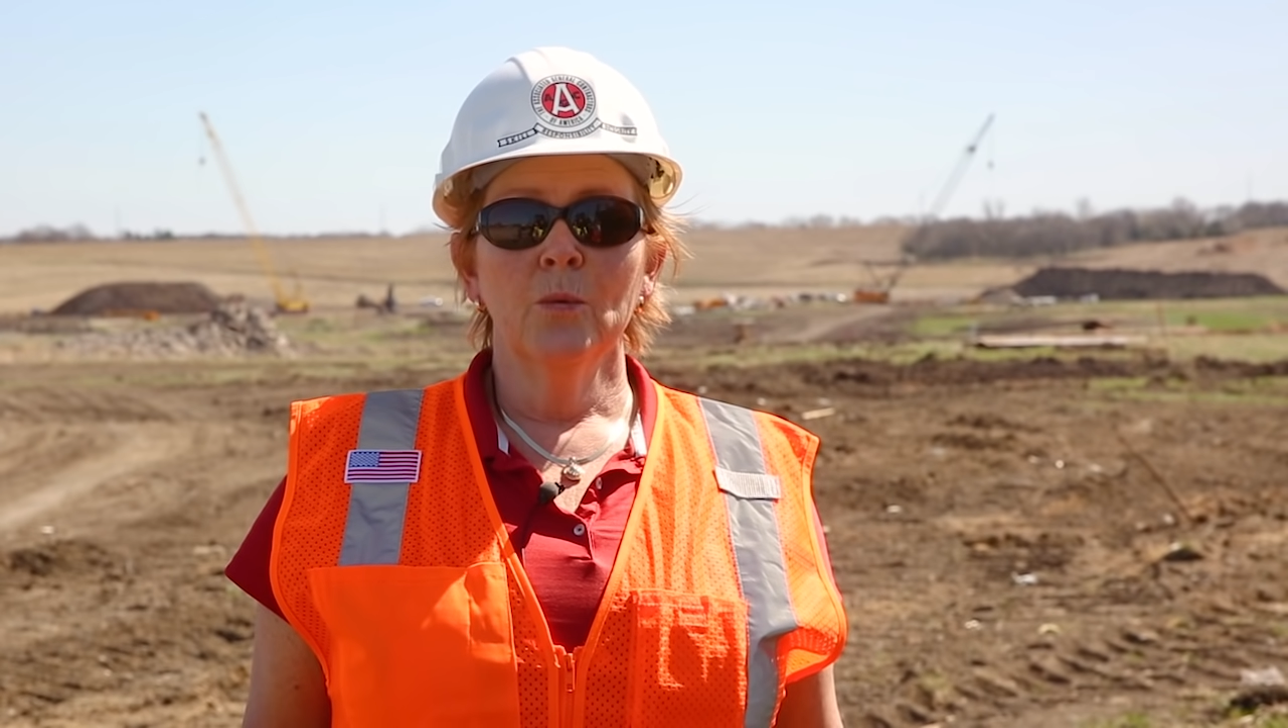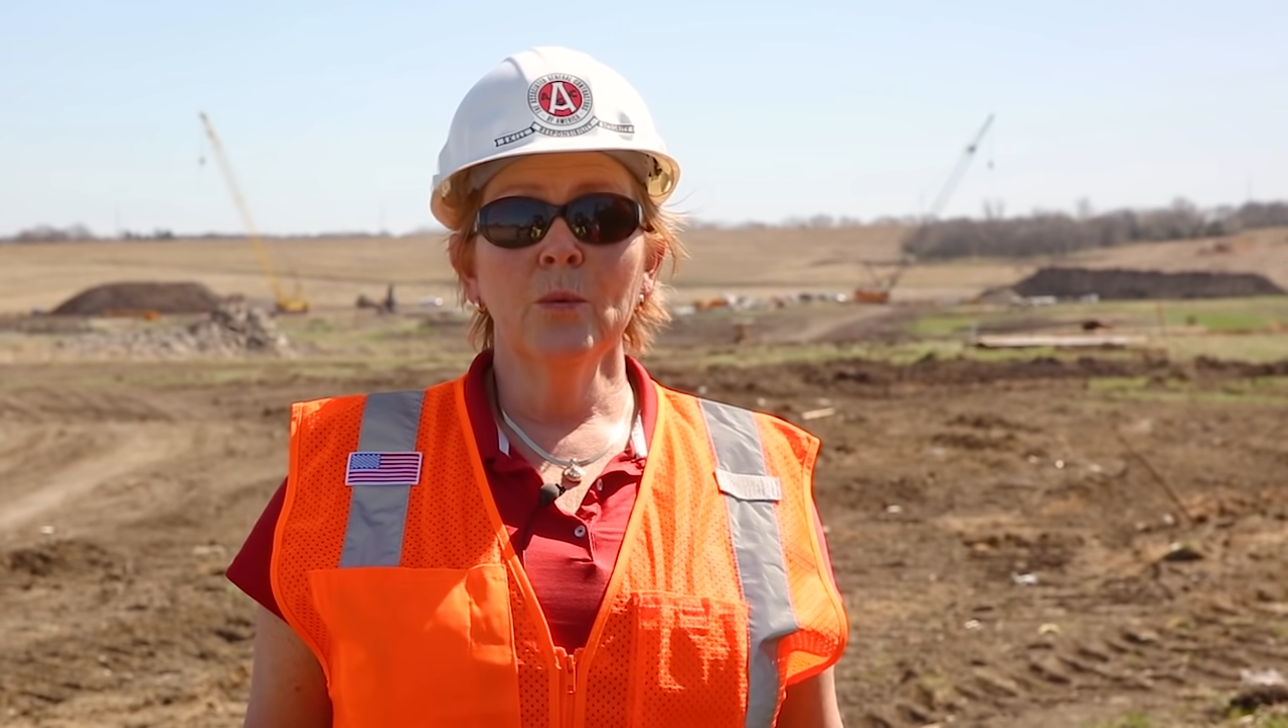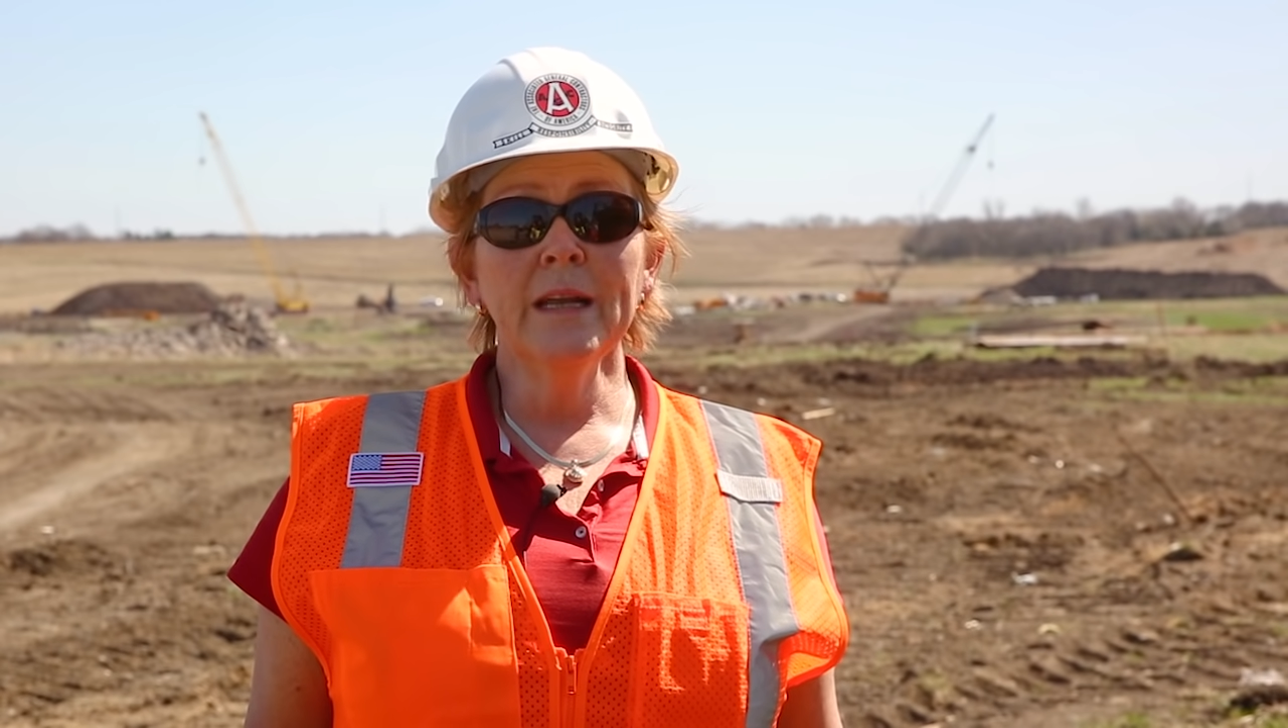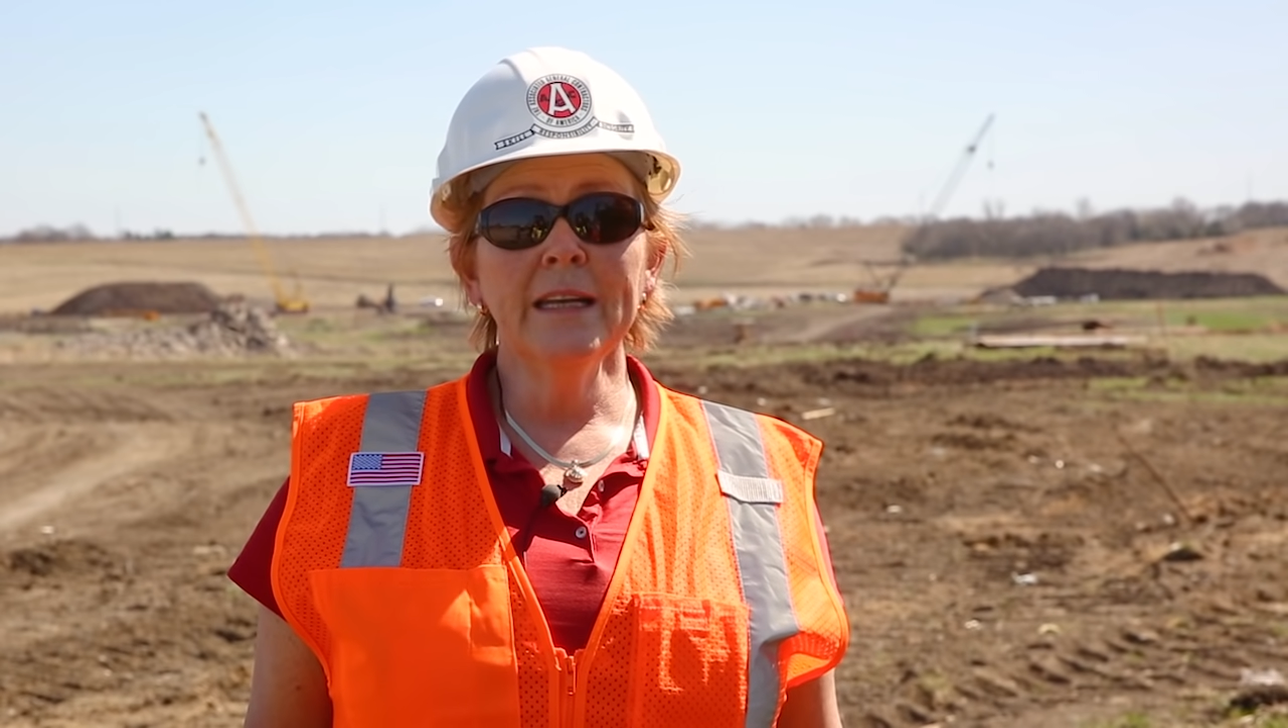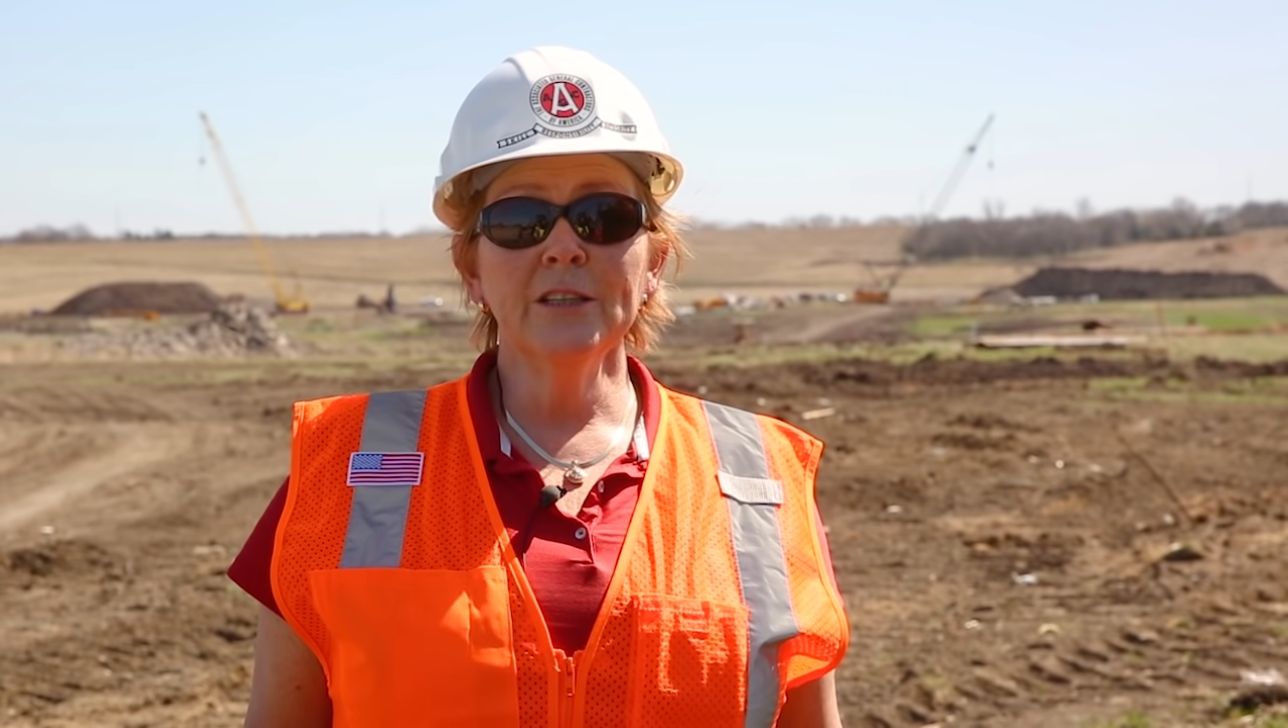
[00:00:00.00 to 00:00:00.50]

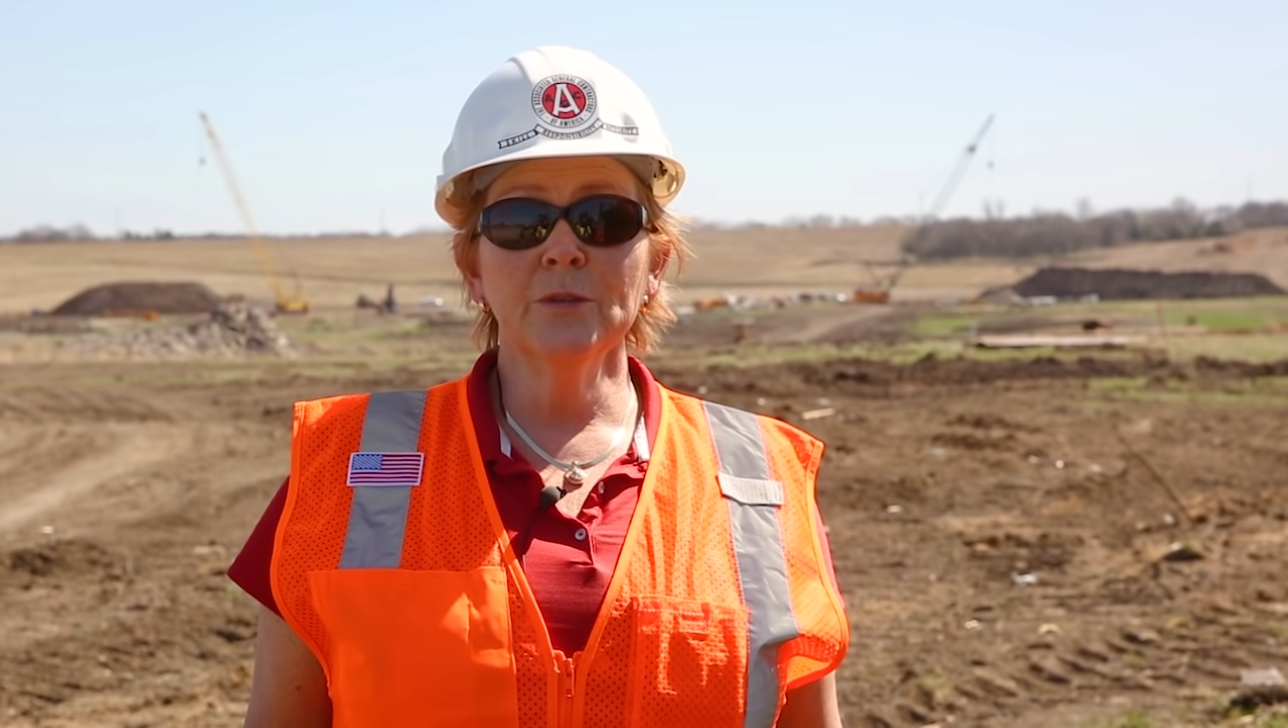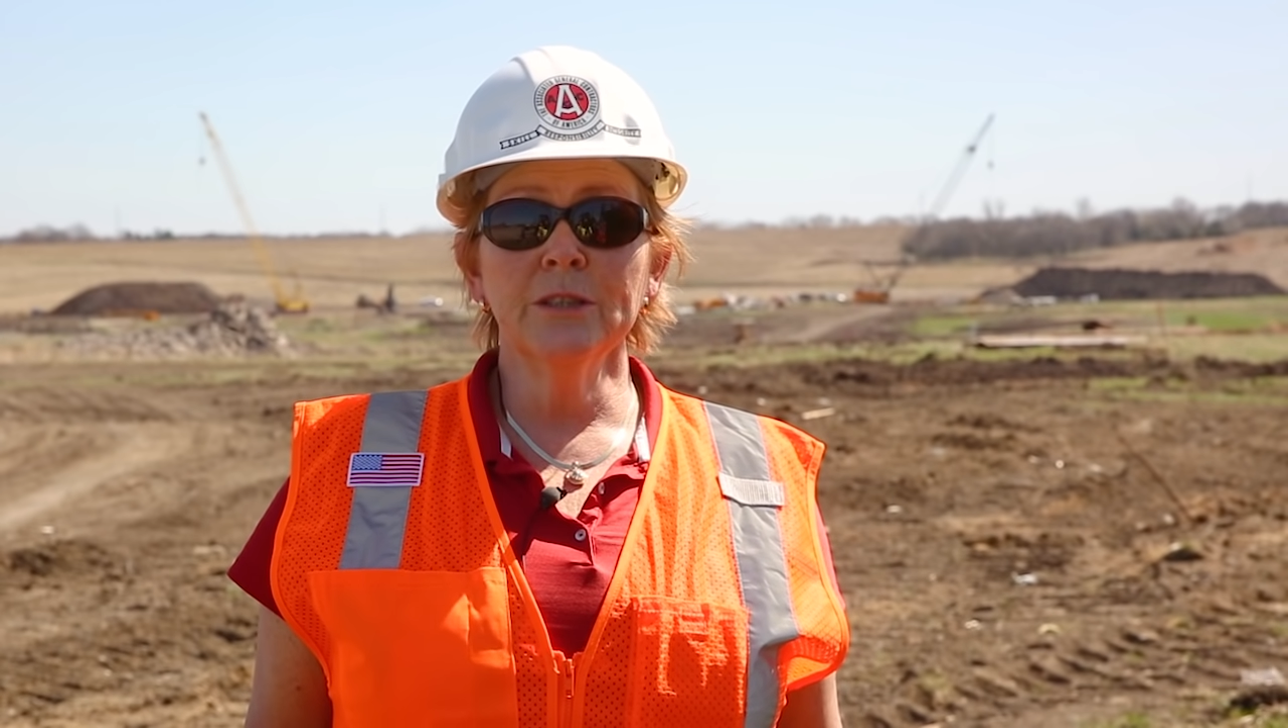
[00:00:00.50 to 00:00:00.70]
We need to